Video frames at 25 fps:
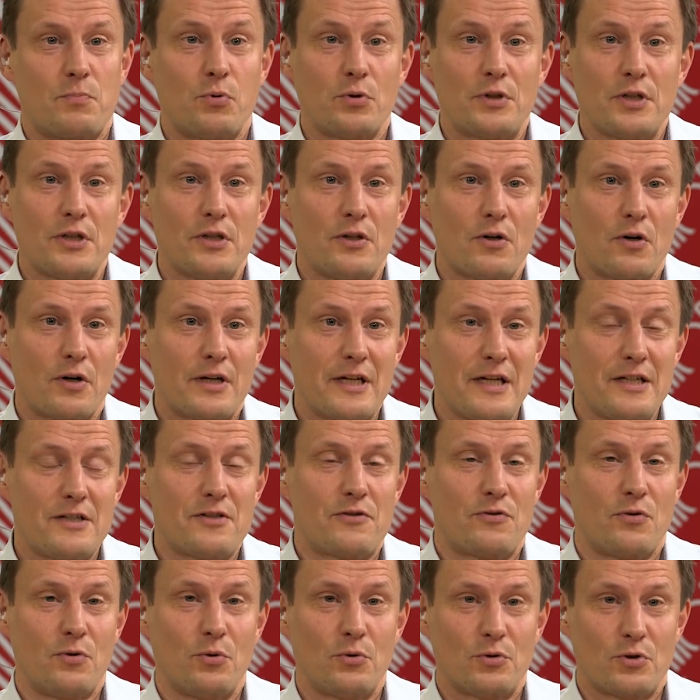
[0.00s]
putting your
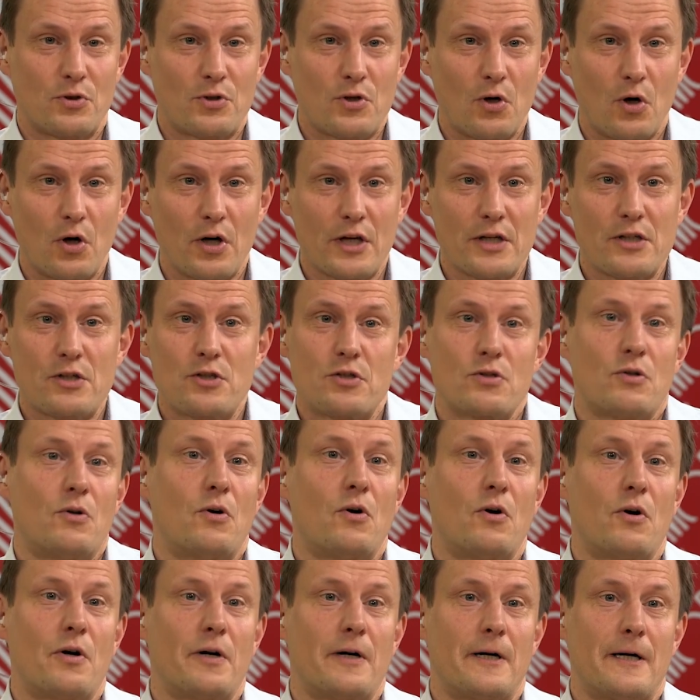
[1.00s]
kids through to college
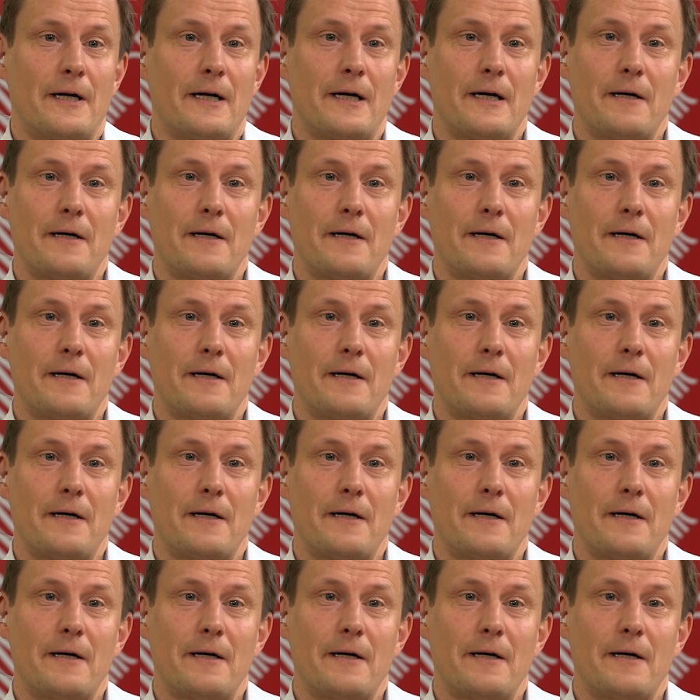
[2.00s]
or